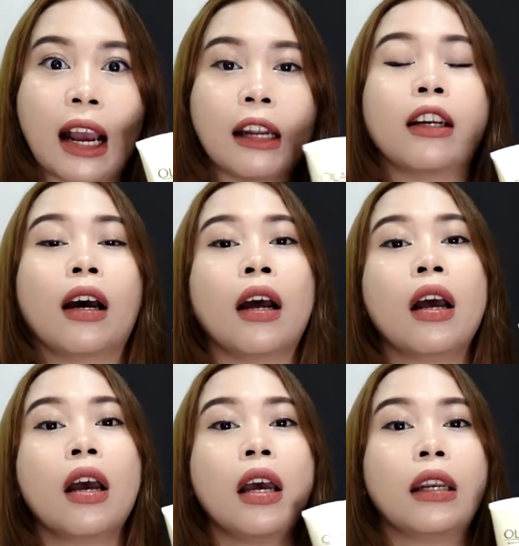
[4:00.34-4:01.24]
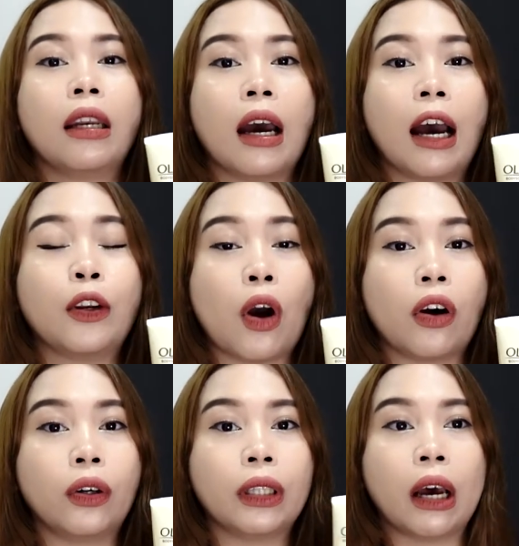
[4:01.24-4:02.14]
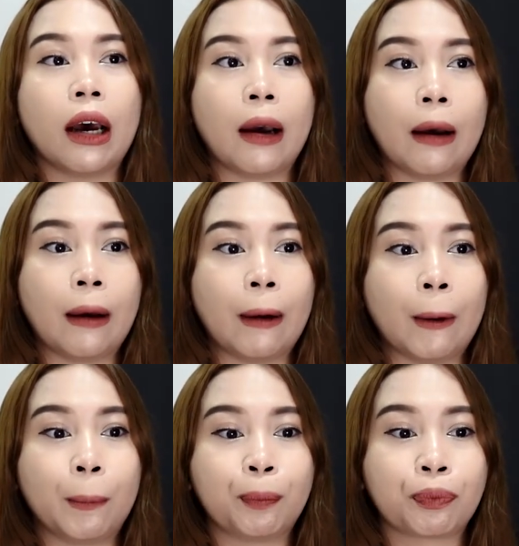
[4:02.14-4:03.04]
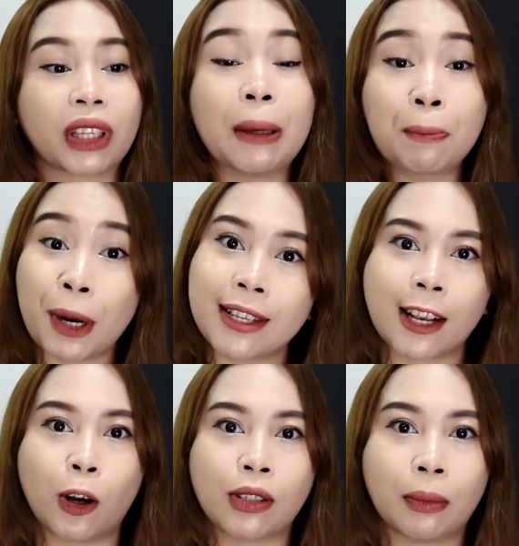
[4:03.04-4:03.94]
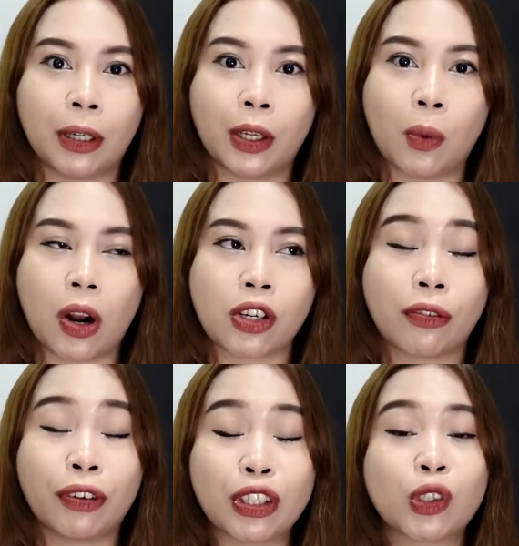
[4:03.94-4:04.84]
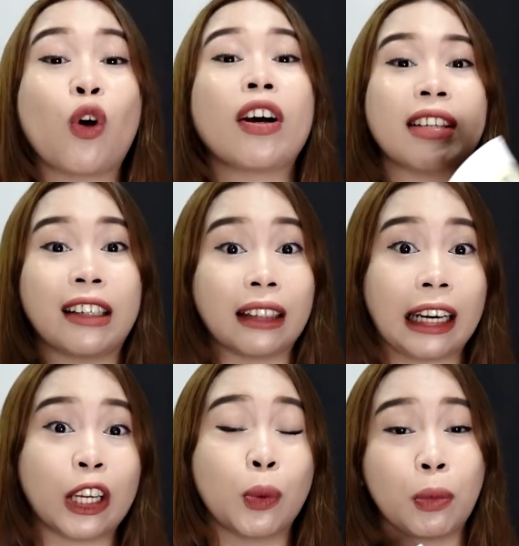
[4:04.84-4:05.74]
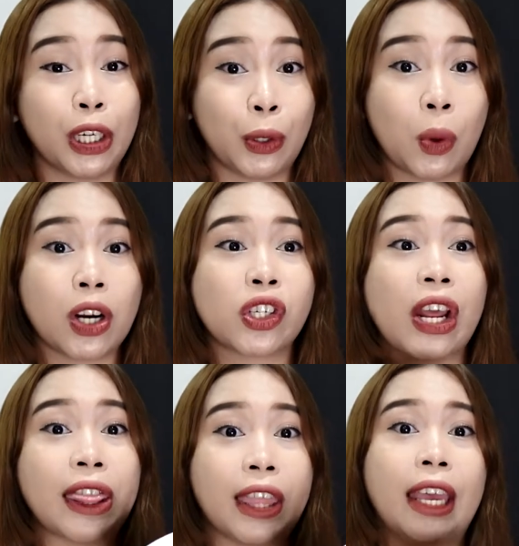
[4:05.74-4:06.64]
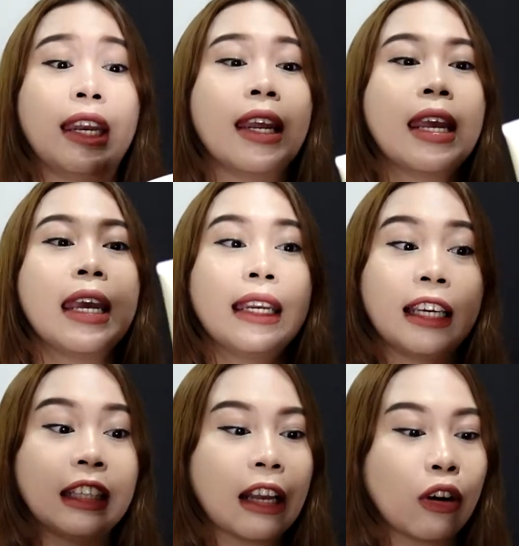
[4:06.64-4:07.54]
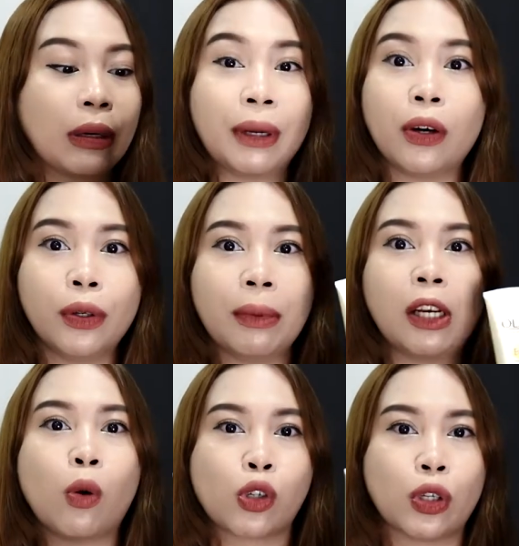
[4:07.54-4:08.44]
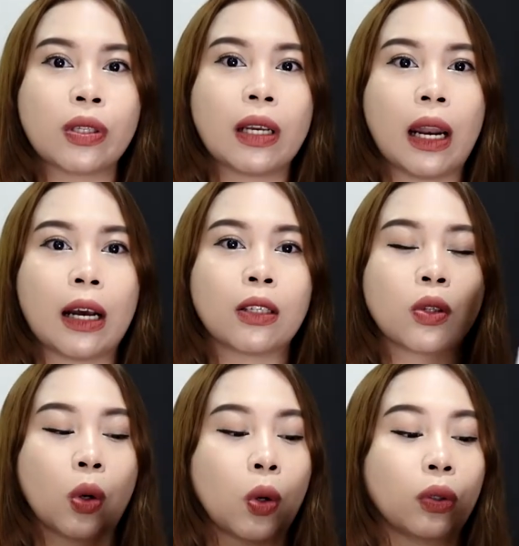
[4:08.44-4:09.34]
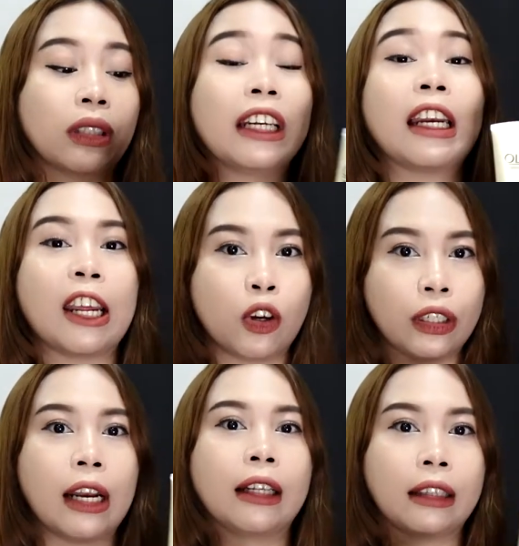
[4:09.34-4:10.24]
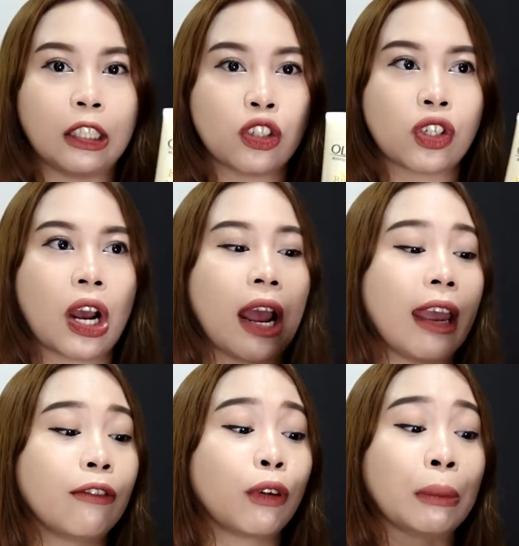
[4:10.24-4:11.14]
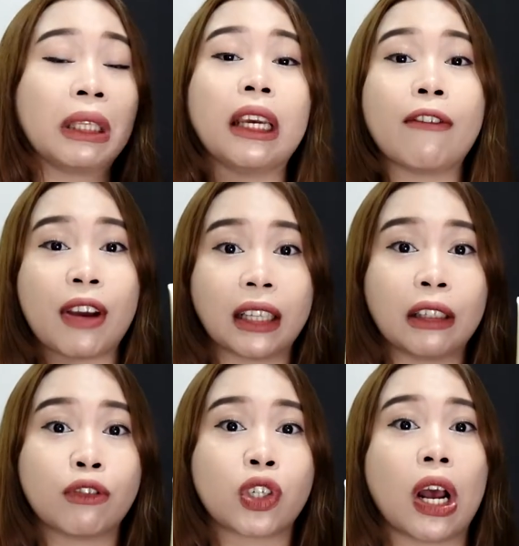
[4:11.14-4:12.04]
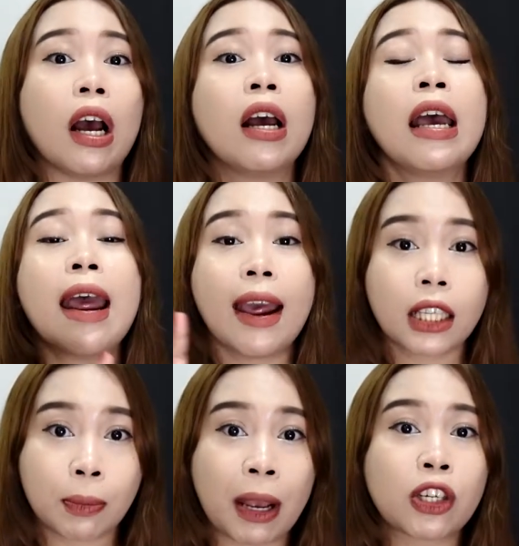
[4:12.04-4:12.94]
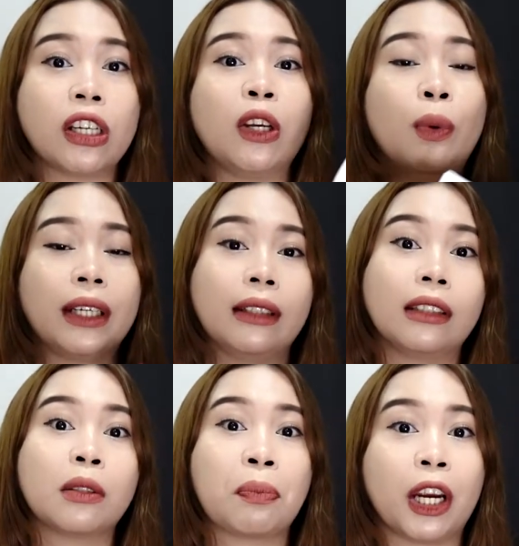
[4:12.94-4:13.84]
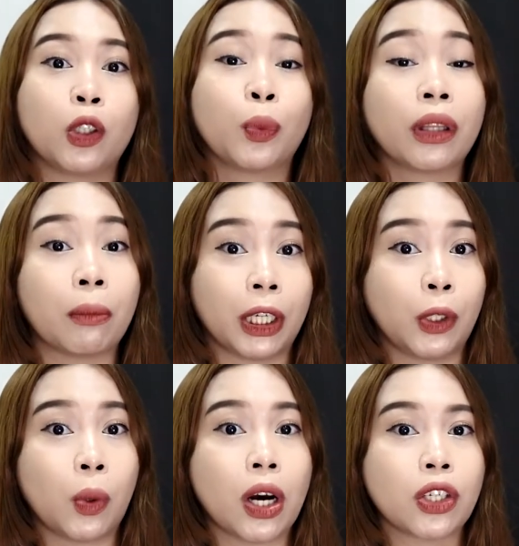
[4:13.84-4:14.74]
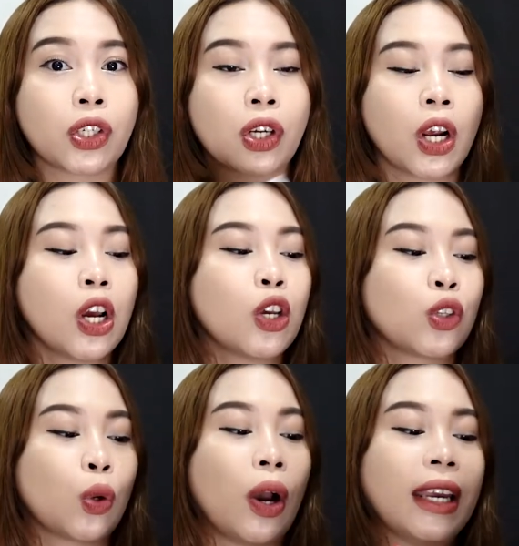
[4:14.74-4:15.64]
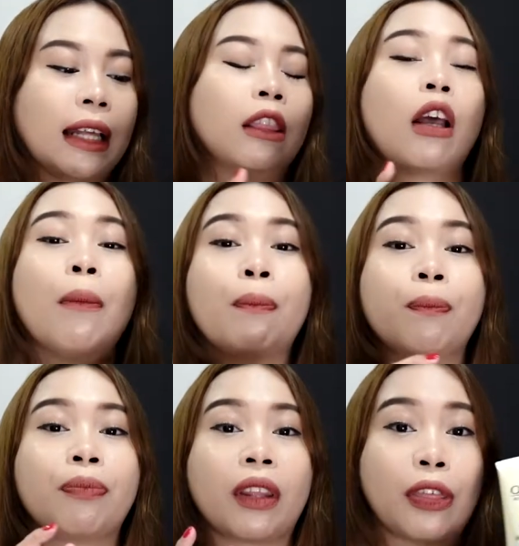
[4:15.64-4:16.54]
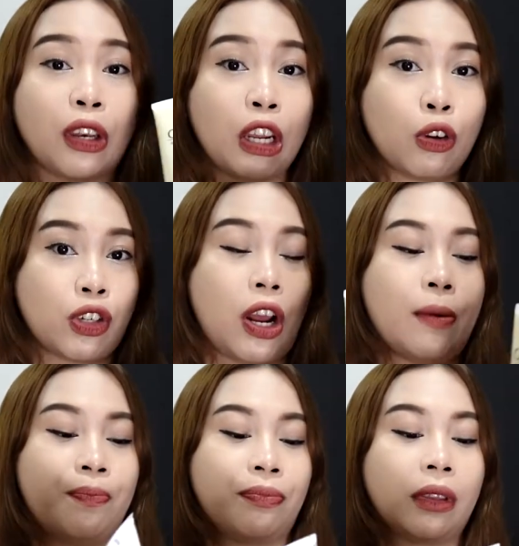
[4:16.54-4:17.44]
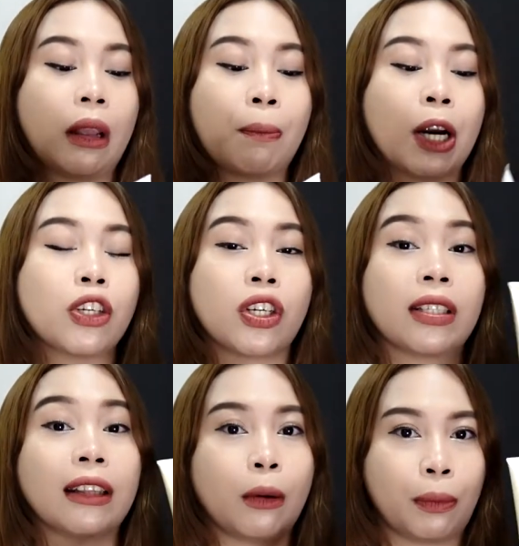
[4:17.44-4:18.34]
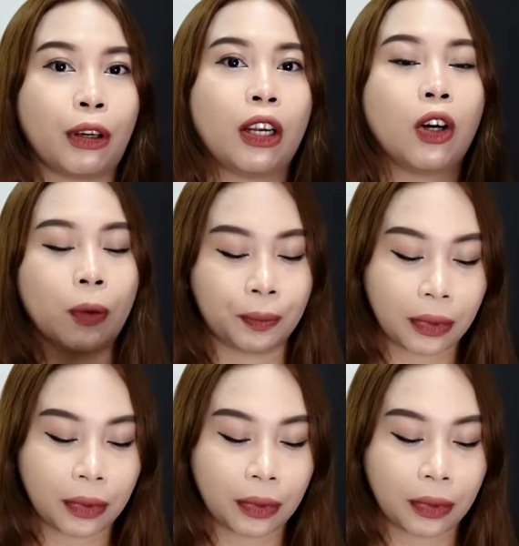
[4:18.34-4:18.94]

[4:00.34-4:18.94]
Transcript: nga, na-impress ako sa body wash. First ko kasing na-try yung body wash. And then, nakita ko na may lotion sila. So, trinay ko na lang din siya. And for me, effective siya. Especially when it is paired with a body wash. So, ayan, top 3 ko siya. Na-part siya sa top 3 ko.